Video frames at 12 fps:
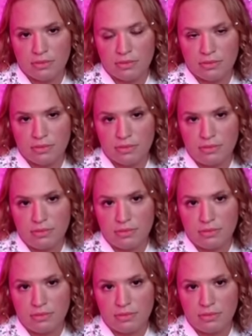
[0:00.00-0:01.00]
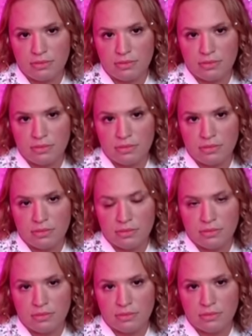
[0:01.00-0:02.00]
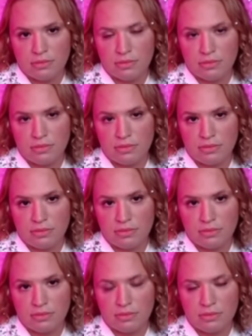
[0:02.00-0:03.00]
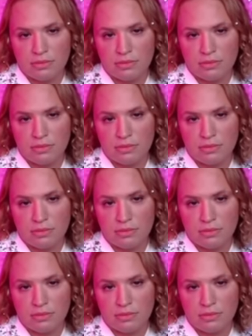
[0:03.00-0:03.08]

(silent)